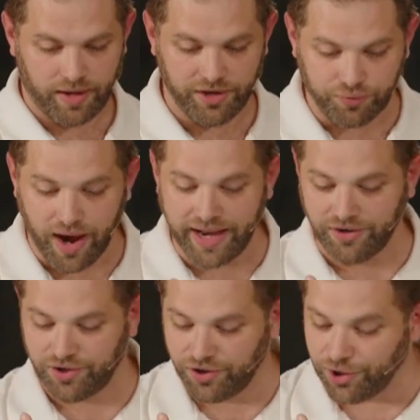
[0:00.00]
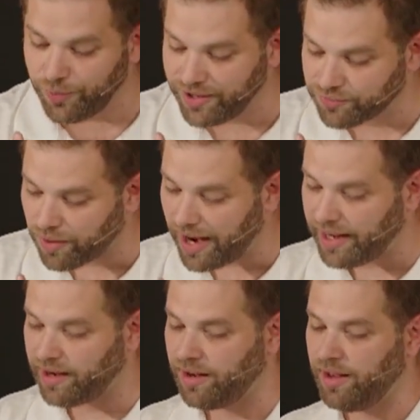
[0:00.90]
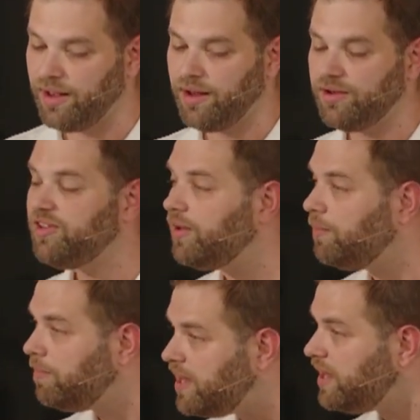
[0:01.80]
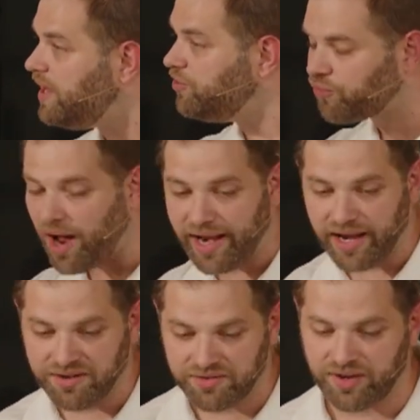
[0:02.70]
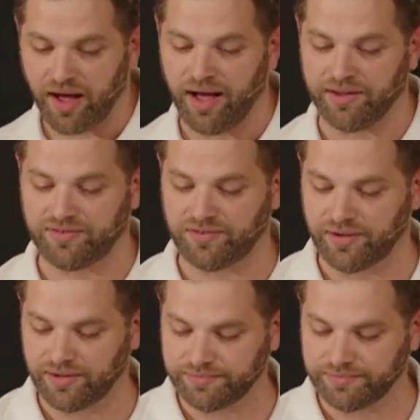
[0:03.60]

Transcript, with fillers: He's writing to you, he's writing to me, he's writing to us.